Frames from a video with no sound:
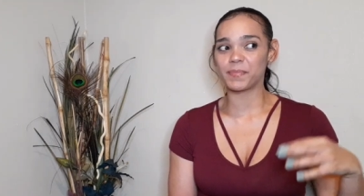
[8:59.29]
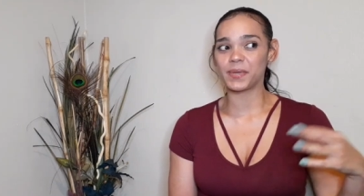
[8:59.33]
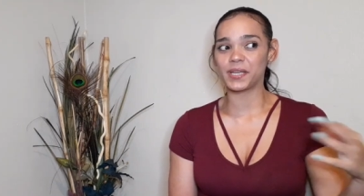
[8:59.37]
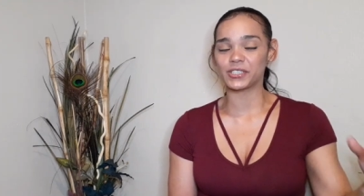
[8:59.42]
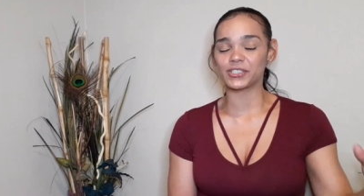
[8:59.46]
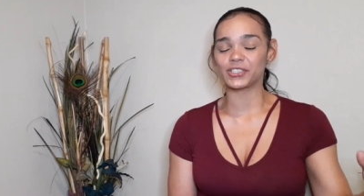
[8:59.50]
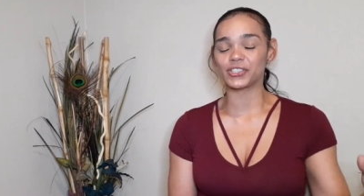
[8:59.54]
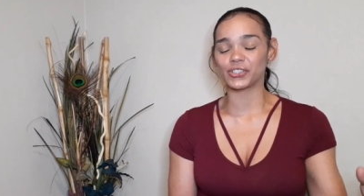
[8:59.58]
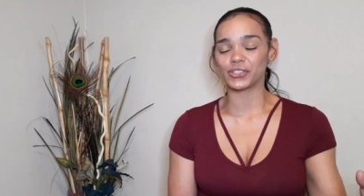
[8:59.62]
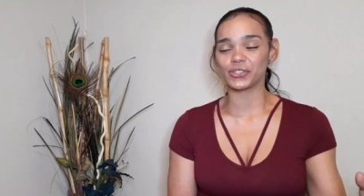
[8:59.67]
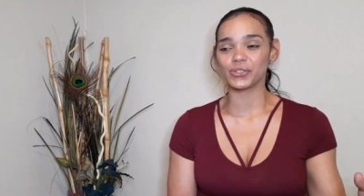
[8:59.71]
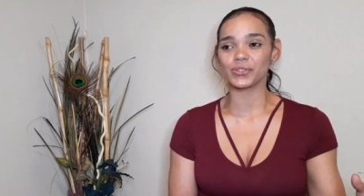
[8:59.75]

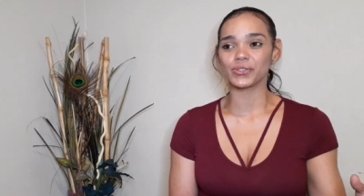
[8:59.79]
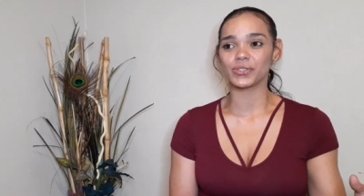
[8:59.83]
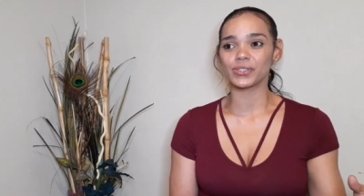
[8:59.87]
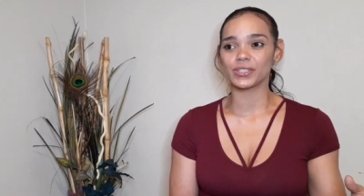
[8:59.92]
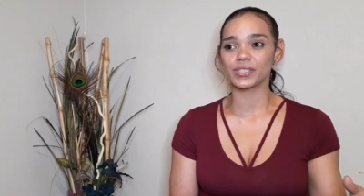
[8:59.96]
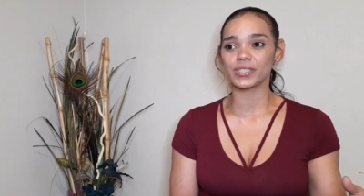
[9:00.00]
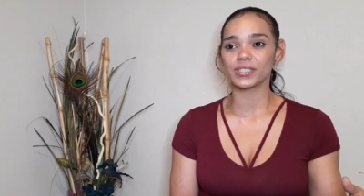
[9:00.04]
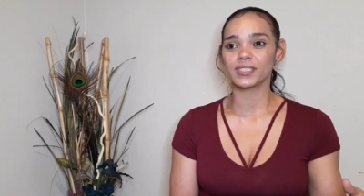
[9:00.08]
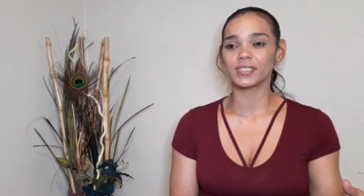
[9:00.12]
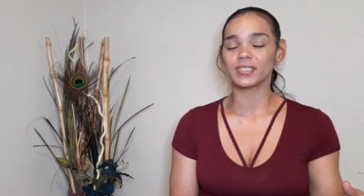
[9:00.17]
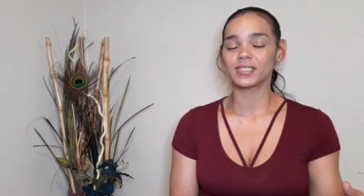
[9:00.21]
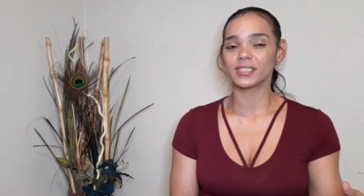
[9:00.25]
pictures,
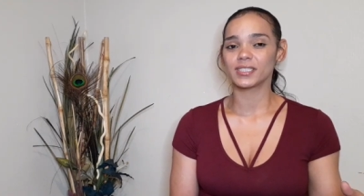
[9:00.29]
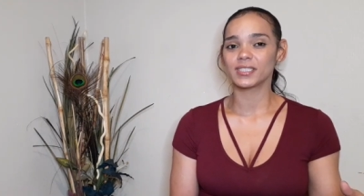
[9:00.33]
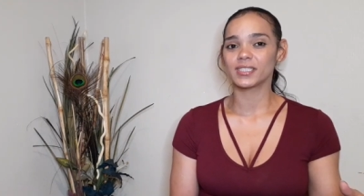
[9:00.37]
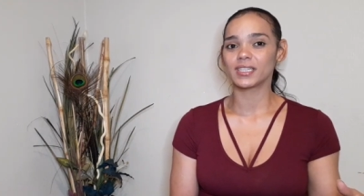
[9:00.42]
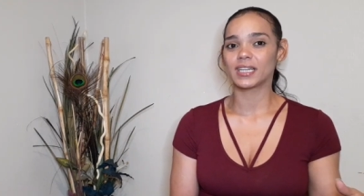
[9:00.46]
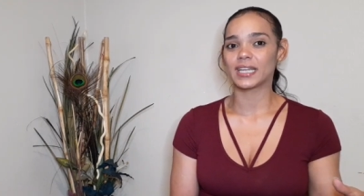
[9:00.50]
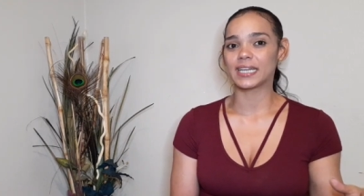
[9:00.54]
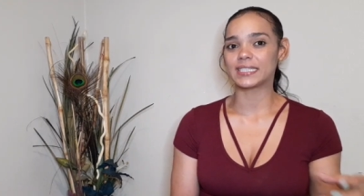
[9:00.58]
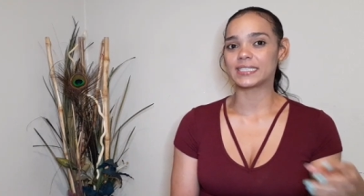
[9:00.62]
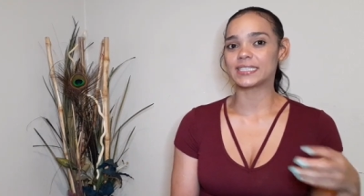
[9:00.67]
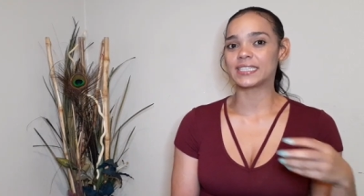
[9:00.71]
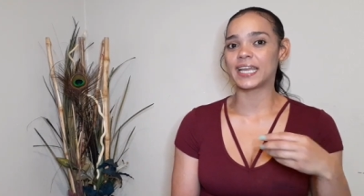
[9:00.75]

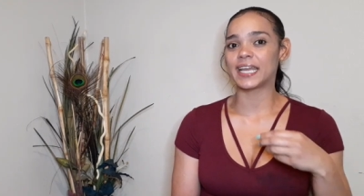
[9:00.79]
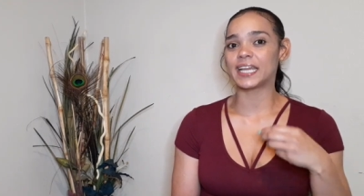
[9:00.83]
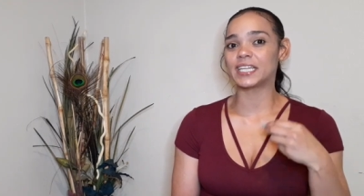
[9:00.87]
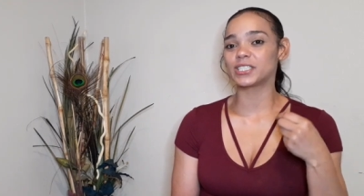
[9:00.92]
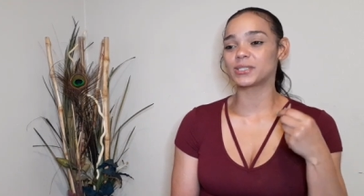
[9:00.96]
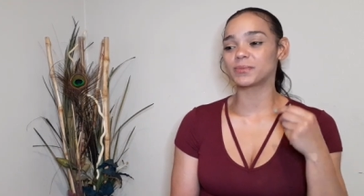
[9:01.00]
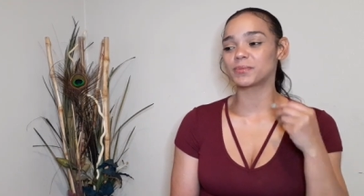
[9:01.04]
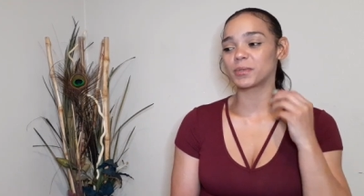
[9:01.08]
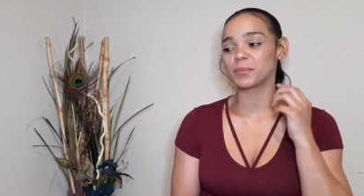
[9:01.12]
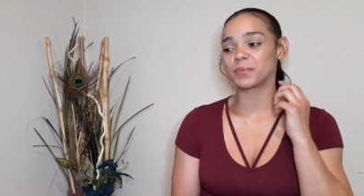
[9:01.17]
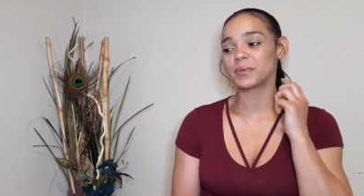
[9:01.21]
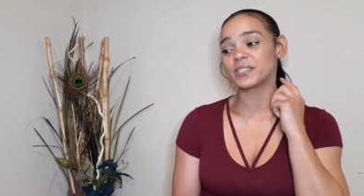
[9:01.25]
like
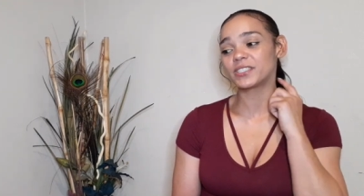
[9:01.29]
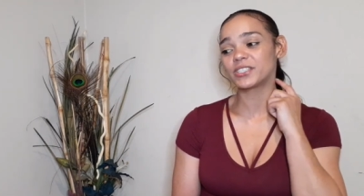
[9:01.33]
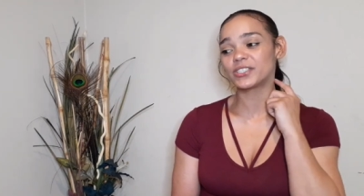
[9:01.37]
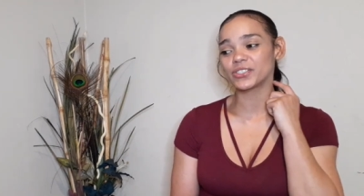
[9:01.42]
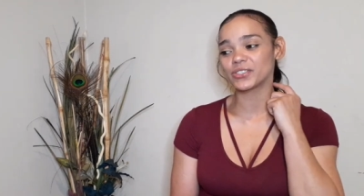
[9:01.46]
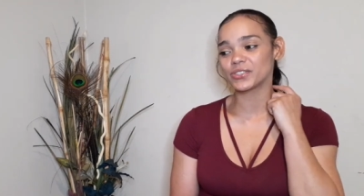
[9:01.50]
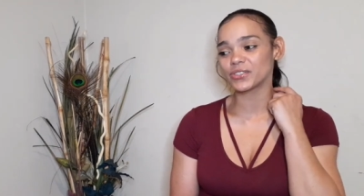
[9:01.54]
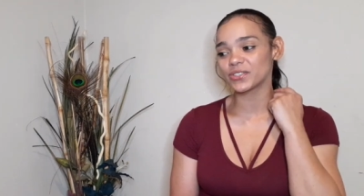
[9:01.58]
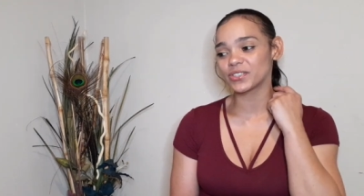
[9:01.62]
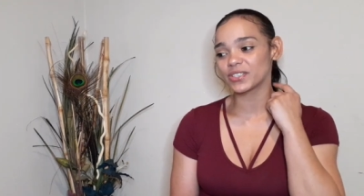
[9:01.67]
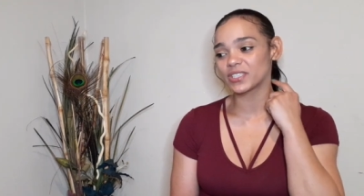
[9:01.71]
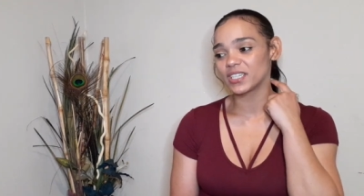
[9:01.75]
tangible
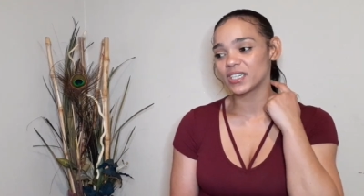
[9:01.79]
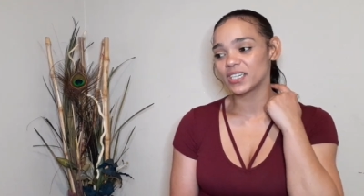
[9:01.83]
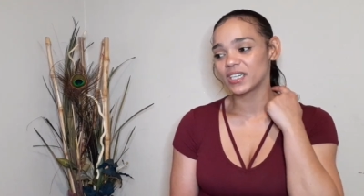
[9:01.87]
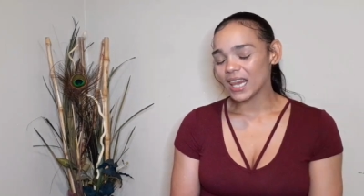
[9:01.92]
pictures.